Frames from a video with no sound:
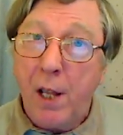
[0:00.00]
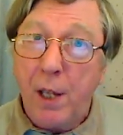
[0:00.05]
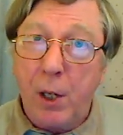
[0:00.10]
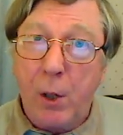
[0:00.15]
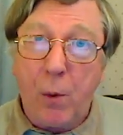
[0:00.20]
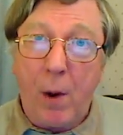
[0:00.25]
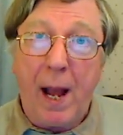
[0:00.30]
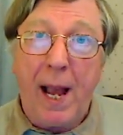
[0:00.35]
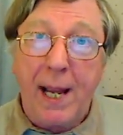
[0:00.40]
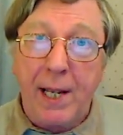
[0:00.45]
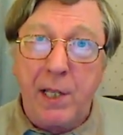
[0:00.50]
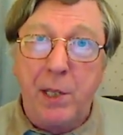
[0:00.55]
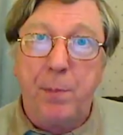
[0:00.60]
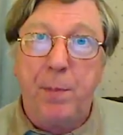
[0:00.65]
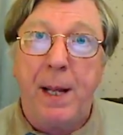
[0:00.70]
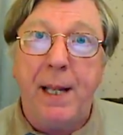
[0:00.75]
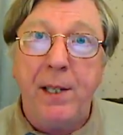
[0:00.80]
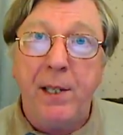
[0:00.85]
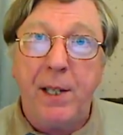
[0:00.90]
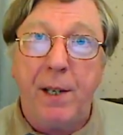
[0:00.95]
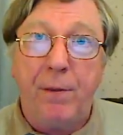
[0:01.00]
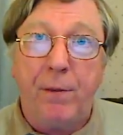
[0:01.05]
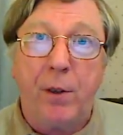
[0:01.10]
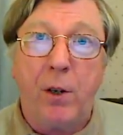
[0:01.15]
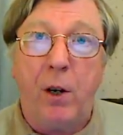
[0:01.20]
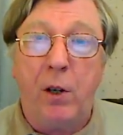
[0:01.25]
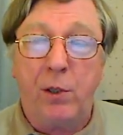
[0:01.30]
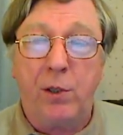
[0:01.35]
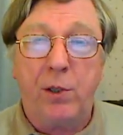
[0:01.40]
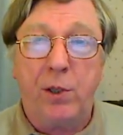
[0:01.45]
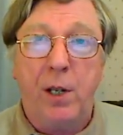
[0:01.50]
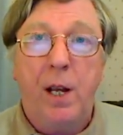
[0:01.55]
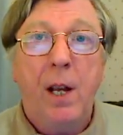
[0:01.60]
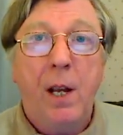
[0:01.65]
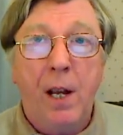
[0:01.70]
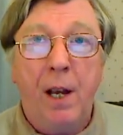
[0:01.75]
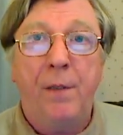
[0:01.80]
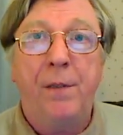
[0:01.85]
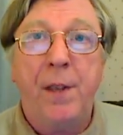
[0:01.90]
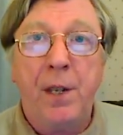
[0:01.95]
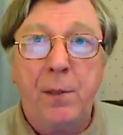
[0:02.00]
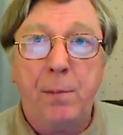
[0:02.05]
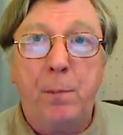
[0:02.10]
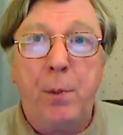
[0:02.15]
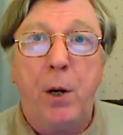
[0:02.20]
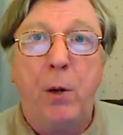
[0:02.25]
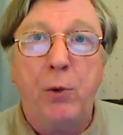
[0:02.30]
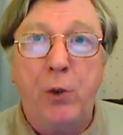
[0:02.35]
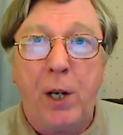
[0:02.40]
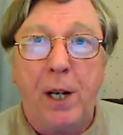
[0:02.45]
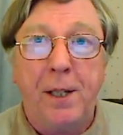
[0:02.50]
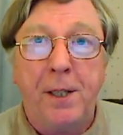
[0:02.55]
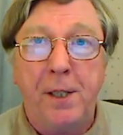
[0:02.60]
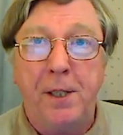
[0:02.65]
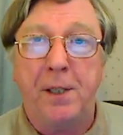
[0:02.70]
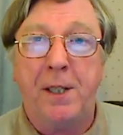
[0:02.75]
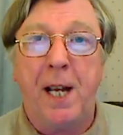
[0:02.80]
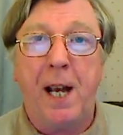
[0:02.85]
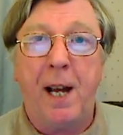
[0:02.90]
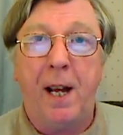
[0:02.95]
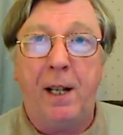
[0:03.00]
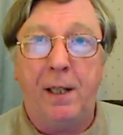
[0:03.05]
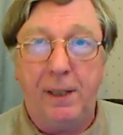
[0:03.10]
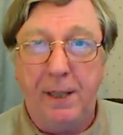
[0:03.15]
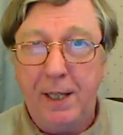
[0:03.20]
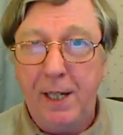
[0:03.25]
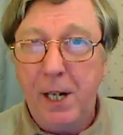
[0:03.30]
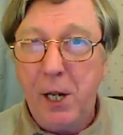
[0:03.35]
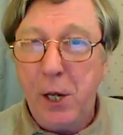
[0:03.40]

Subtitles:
the quite expensive cost of this Project Nadal,